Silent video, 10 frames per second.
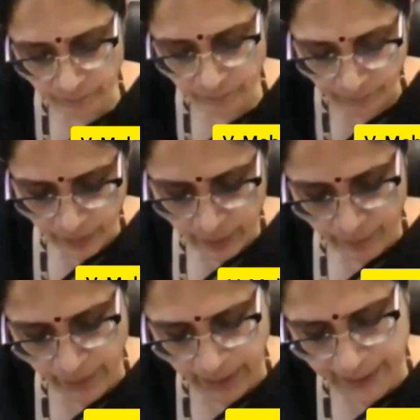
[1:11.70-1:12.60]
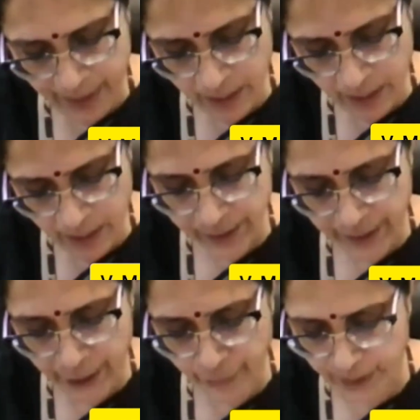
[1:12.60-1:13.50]
Balram, in your
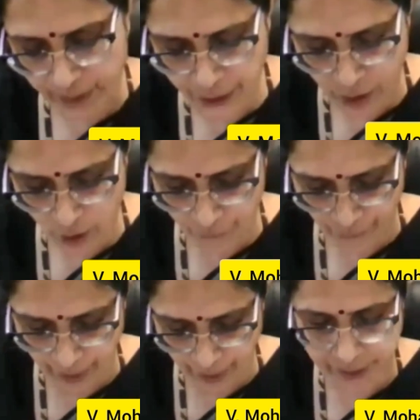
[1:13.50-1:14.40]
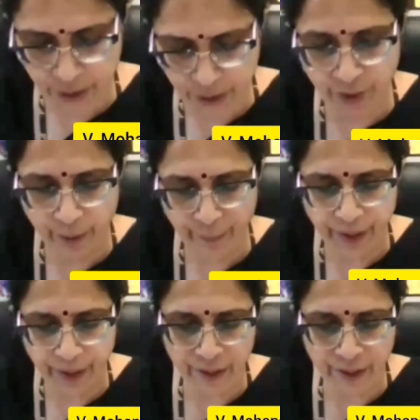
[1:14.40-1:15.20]
list of cases will be